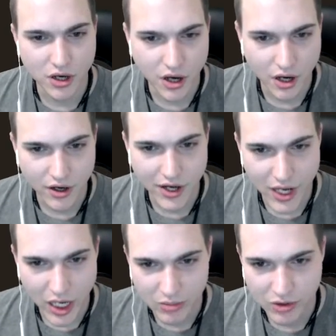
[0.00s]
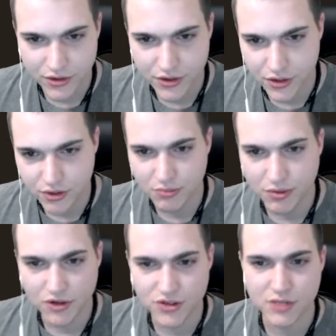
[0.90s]
are able to
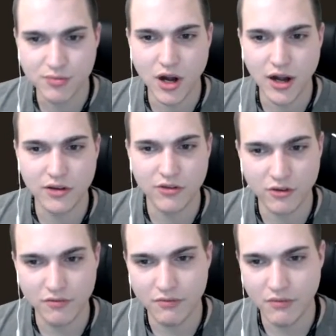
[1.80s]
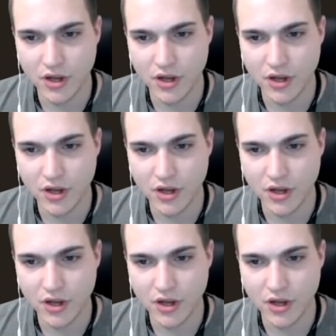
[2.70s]
purchase products from